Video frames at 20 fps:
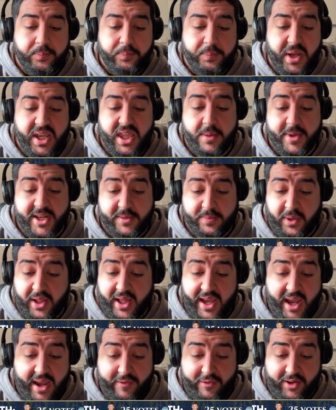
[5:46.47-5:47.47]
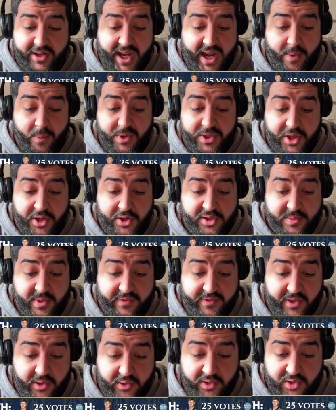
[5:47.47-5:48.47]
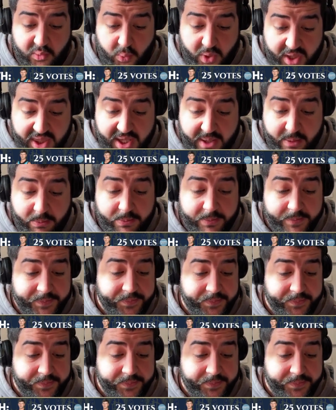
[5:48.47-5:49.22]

be the best player every game with those midfielders with him.